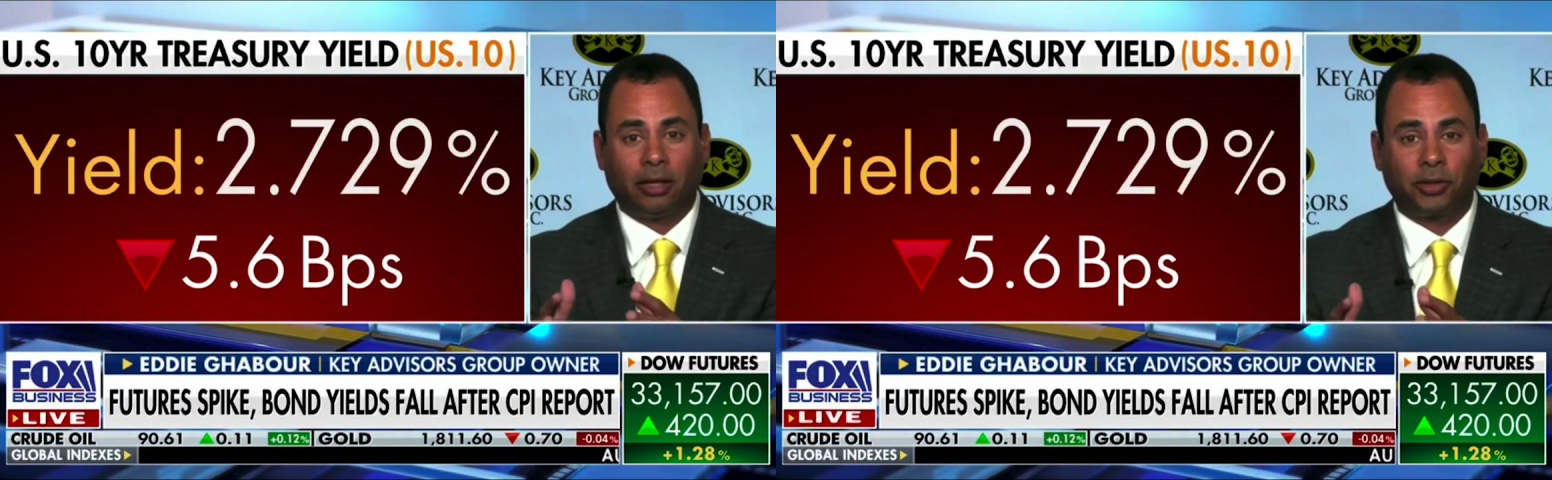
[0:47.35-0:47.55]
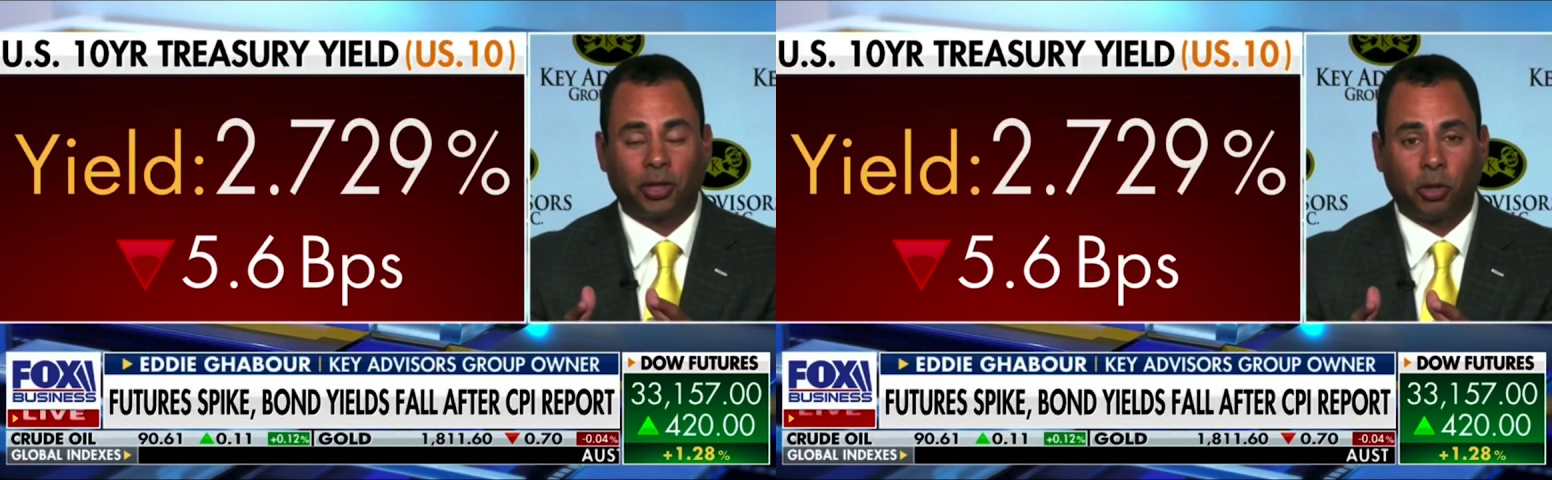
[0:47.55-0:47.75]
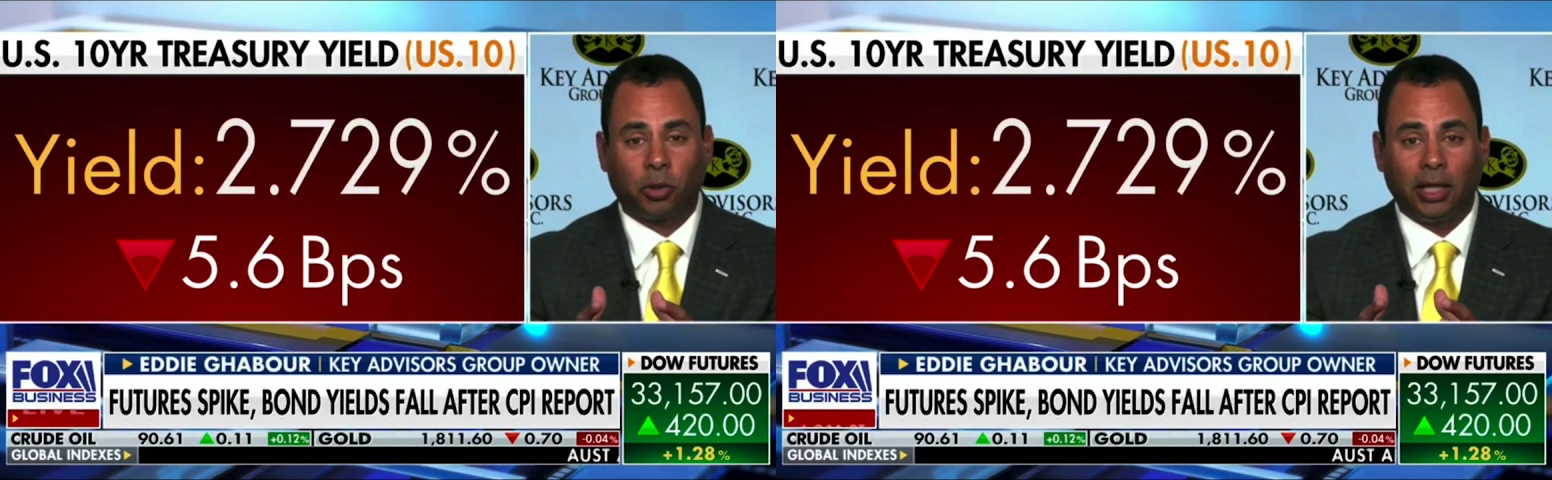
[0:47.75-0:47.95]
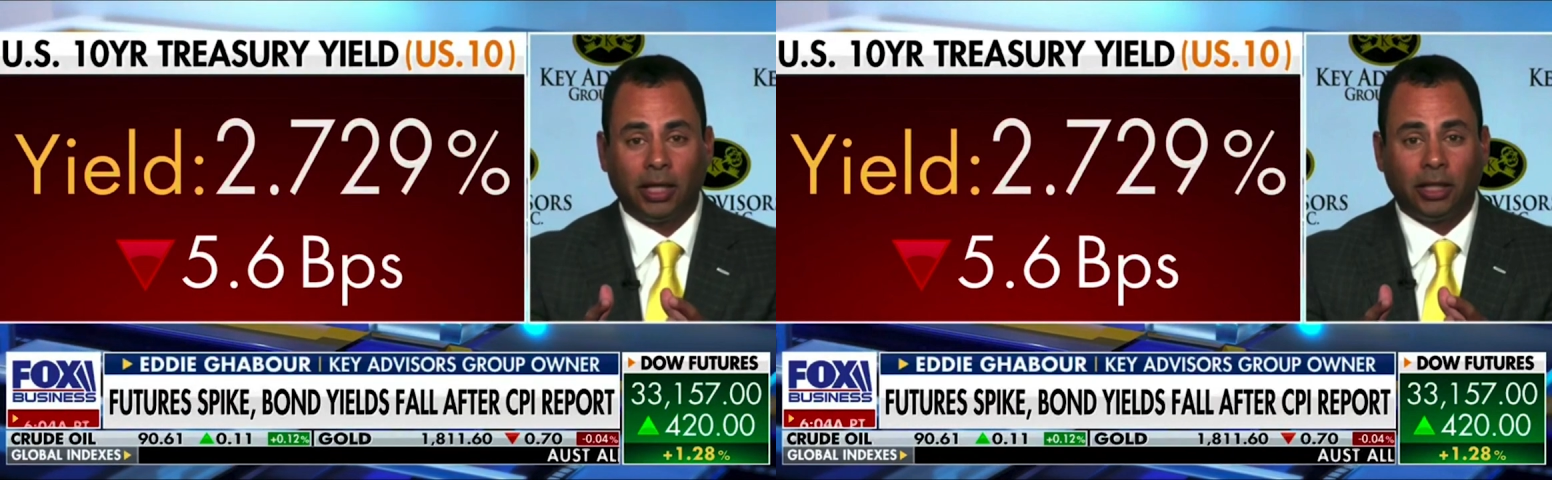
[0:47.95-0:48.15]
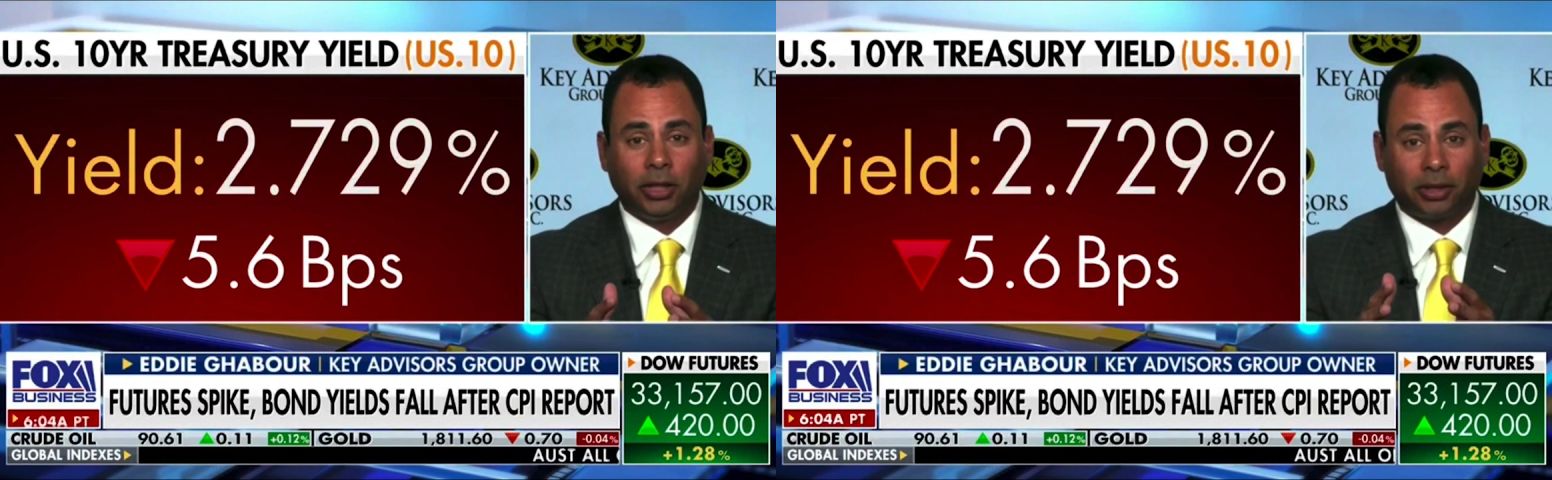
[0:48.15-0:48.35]
So,
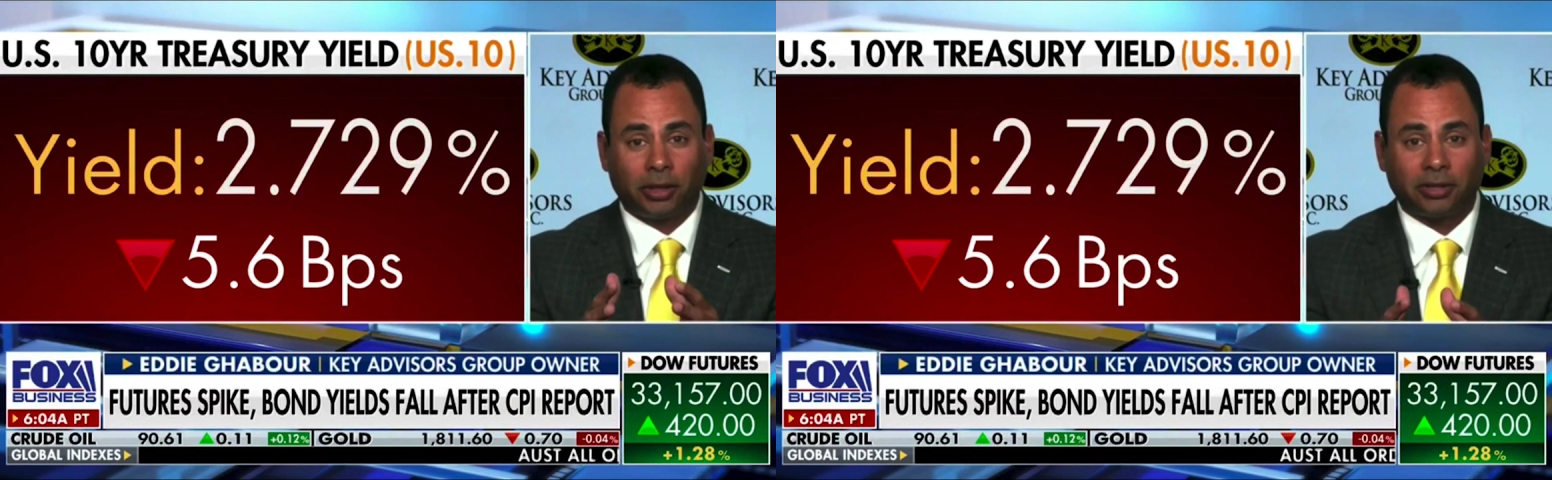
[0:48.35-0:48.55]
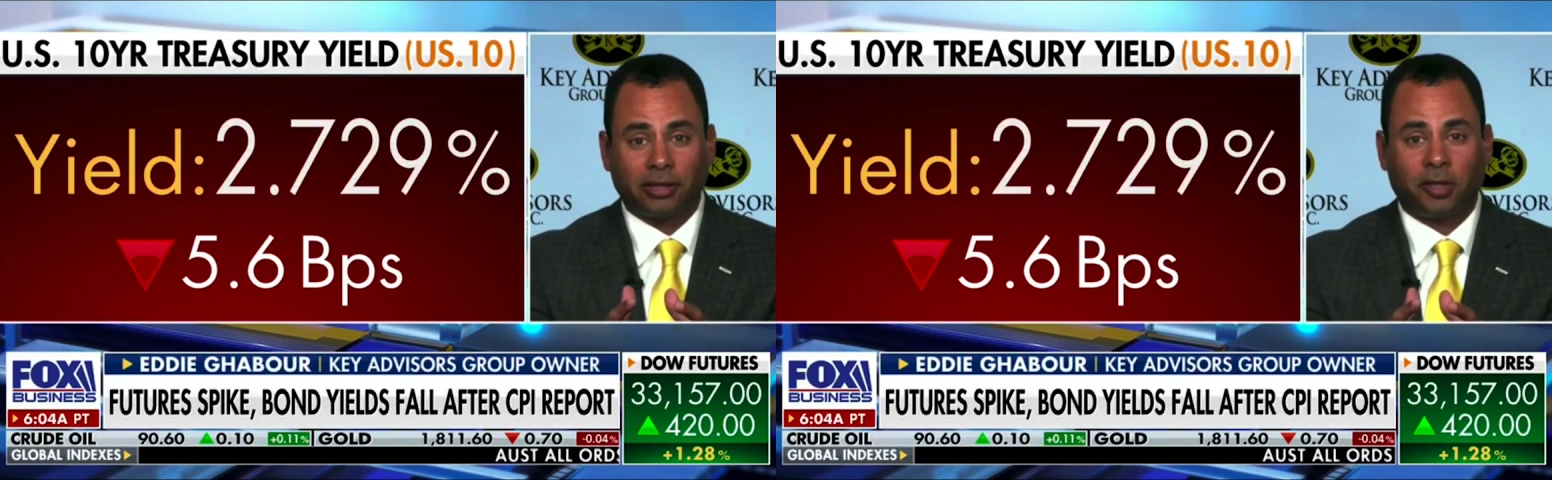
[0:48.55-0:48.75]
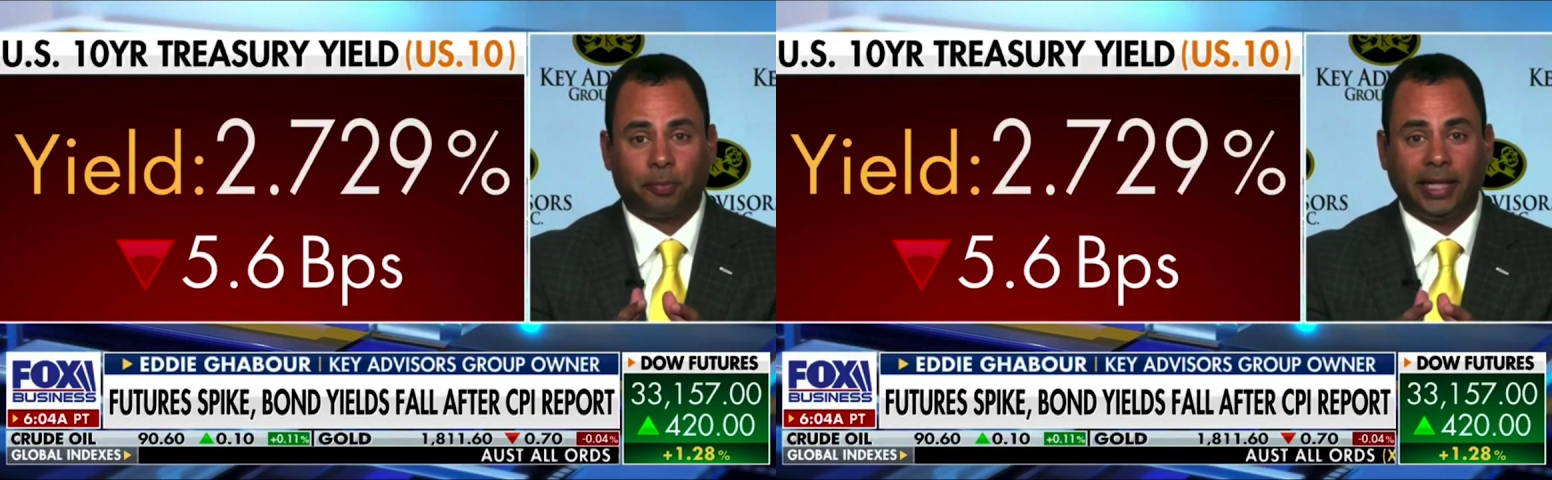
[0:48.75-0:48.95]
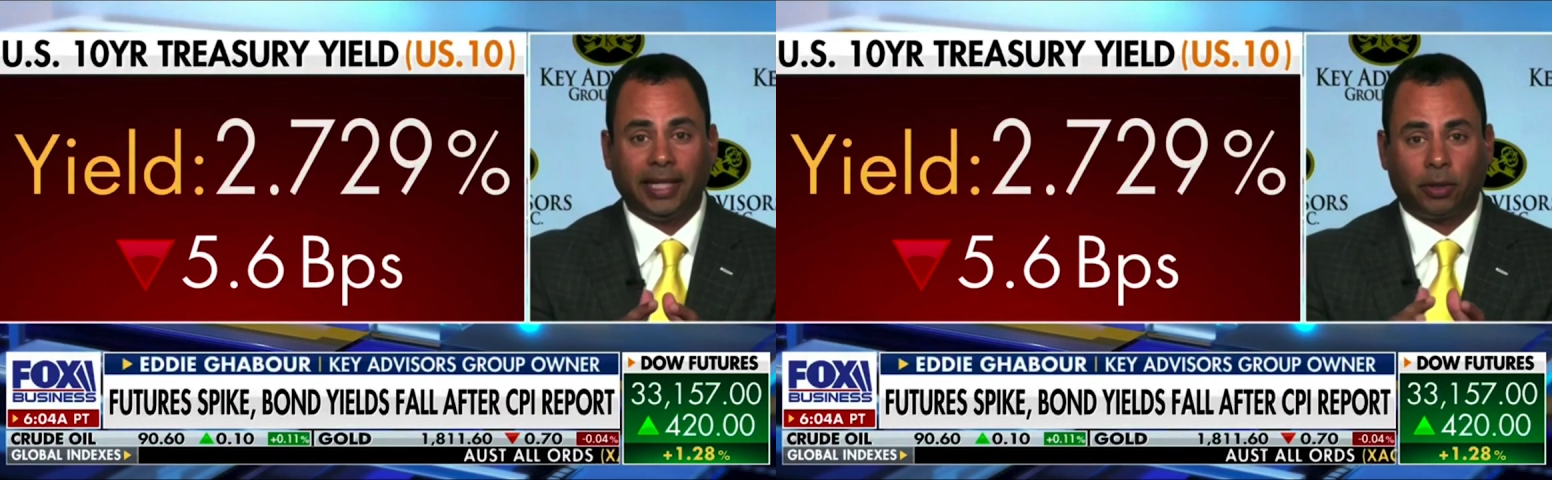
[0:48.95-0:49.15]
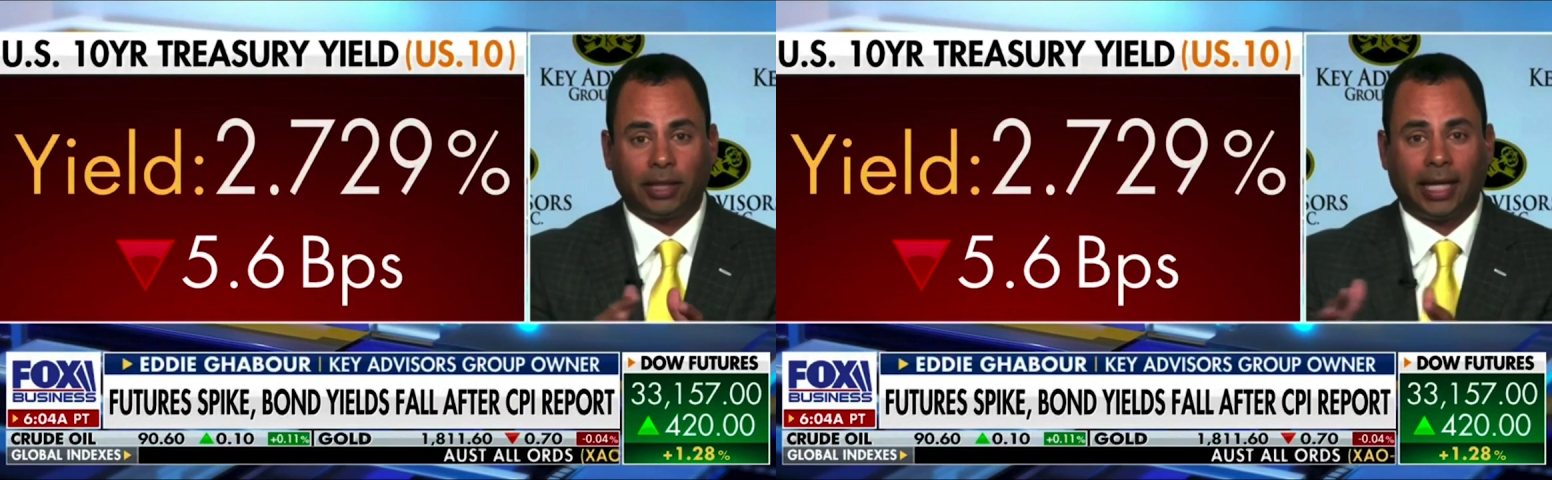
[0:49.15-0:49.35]
traditionally
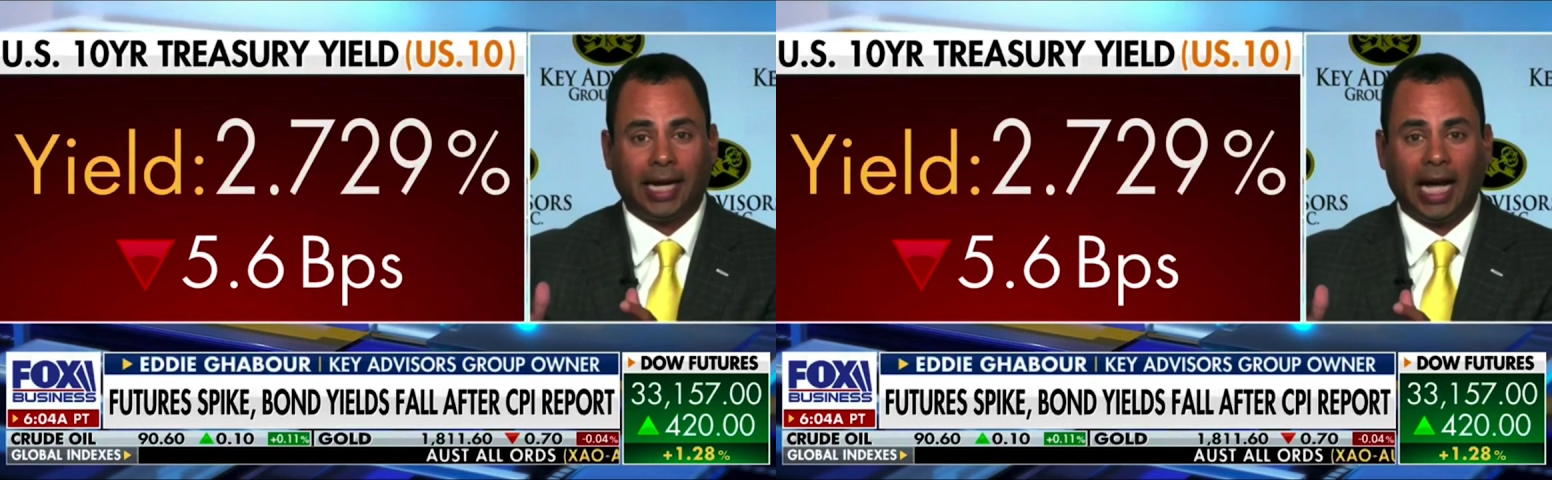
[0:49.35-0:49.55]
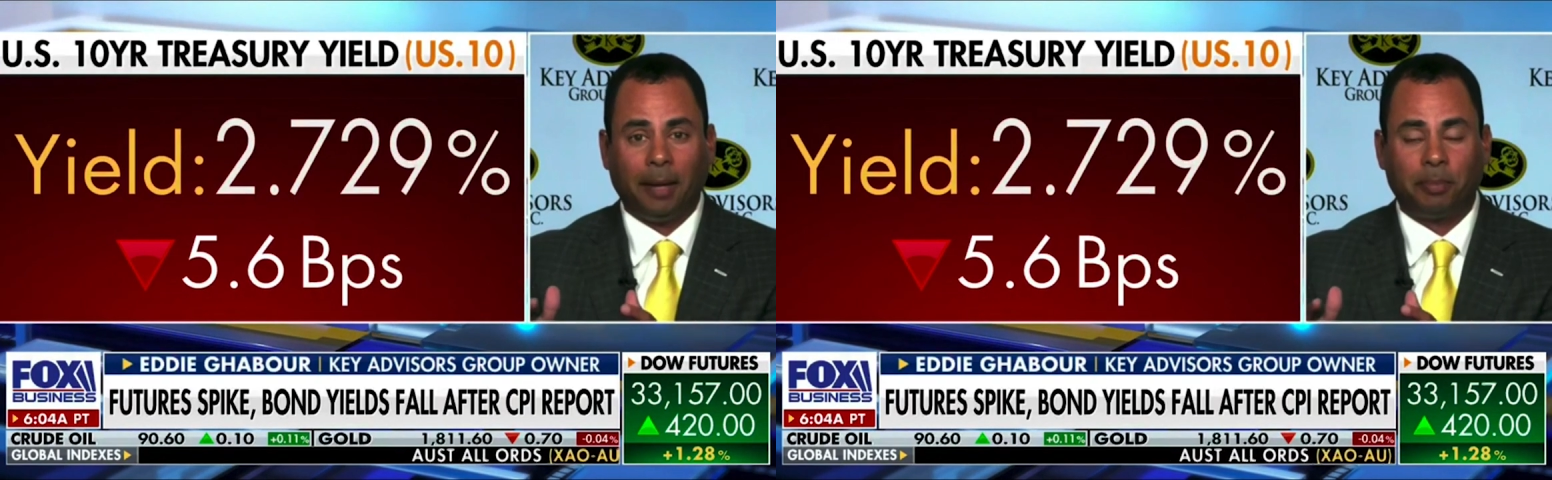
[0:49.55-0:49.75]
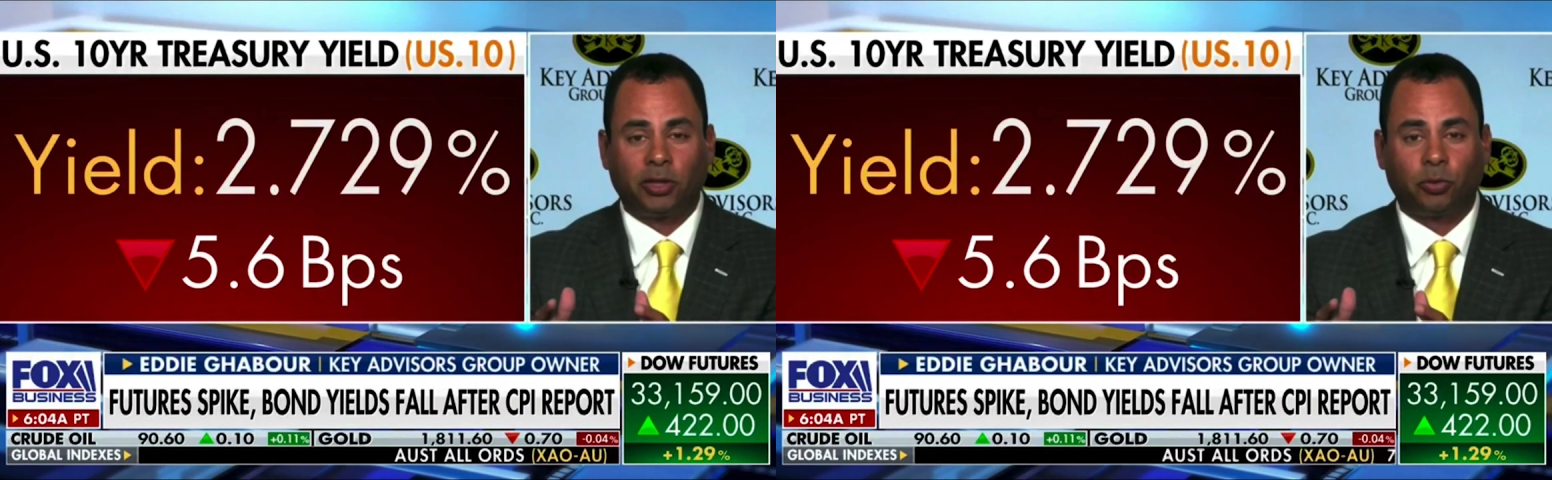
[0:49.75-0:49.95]
speaking, when that happens,